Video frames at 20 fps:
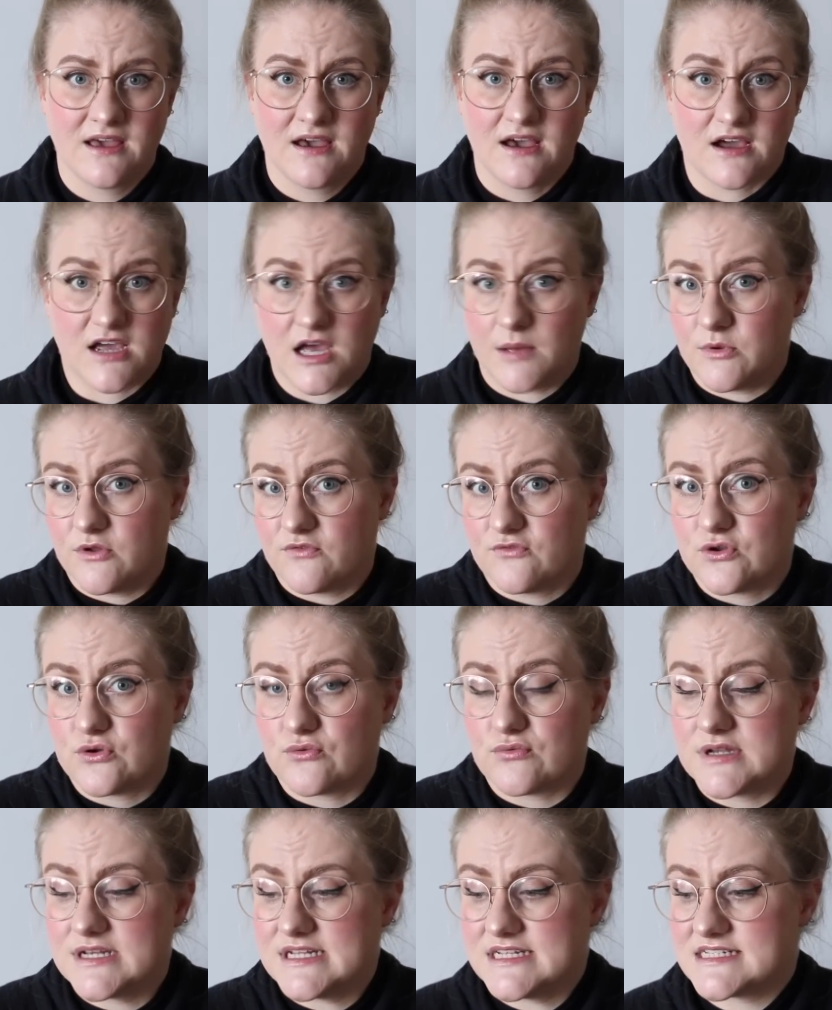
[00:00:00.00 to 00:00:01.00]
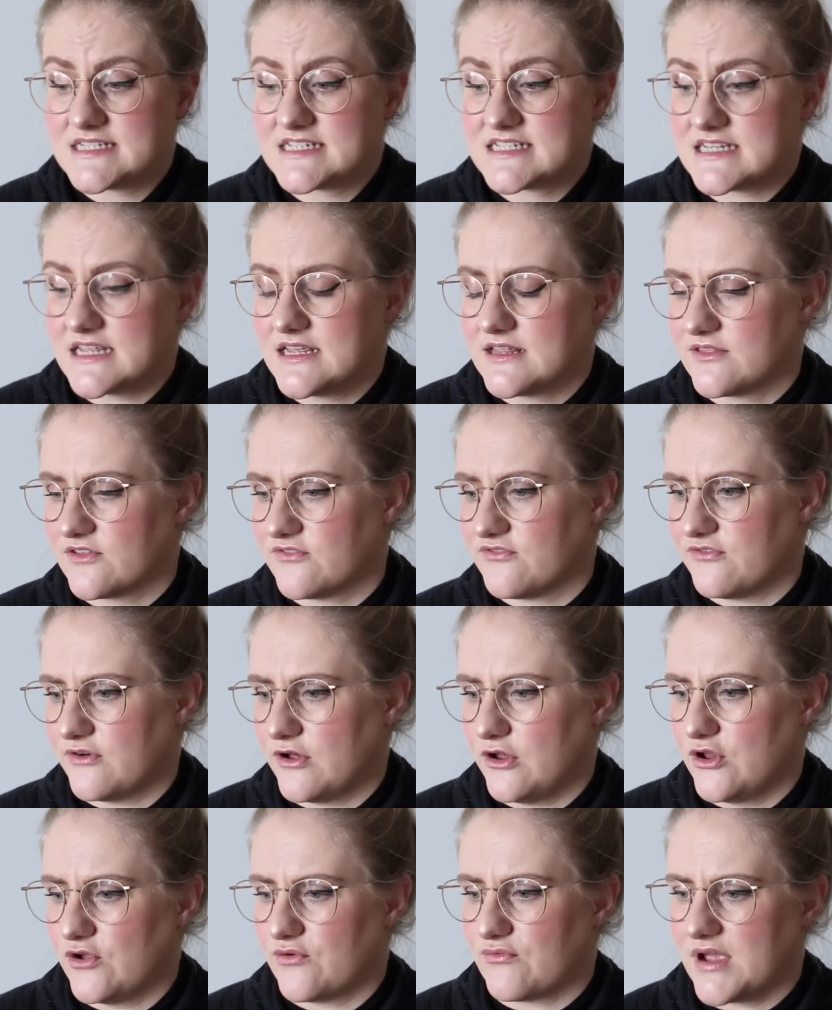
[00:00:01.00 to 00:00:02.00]
a couple of new releases in the
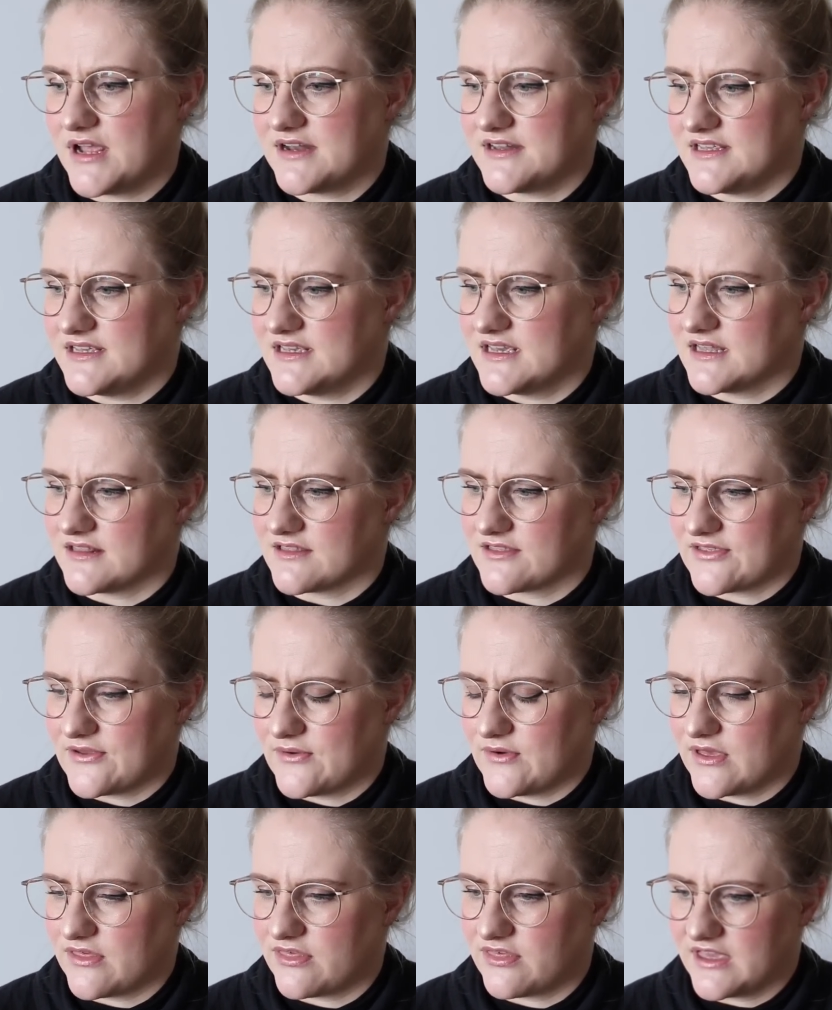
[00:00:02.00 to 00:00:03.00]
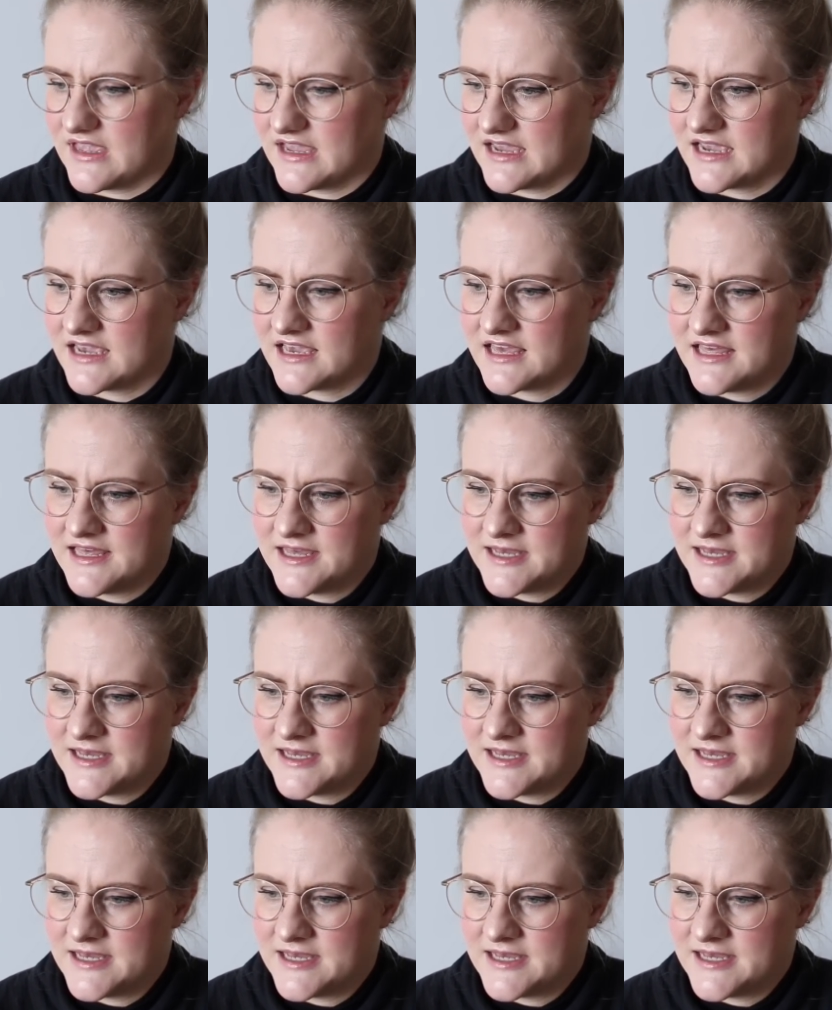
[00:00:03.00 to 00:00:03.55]
fall already, and so I think